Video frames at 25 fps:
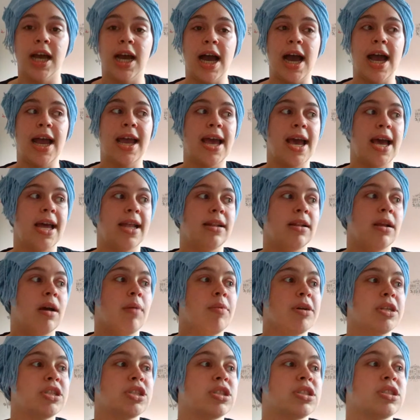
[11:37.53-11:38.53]
I had a
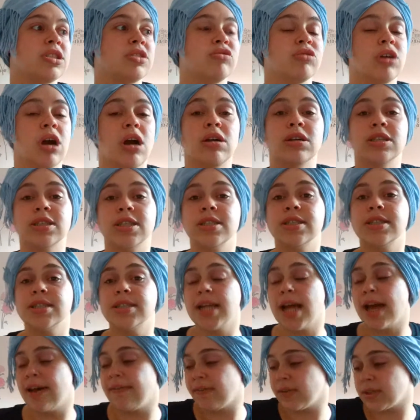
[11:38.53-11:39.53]
bunch of sarongs and
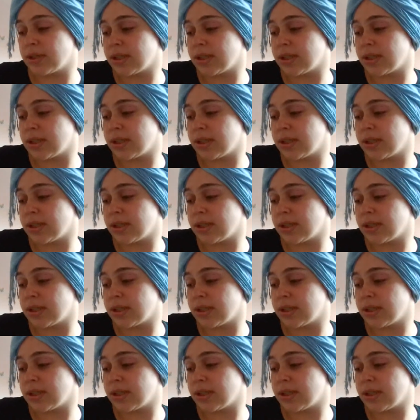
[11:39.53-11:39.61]
stuff.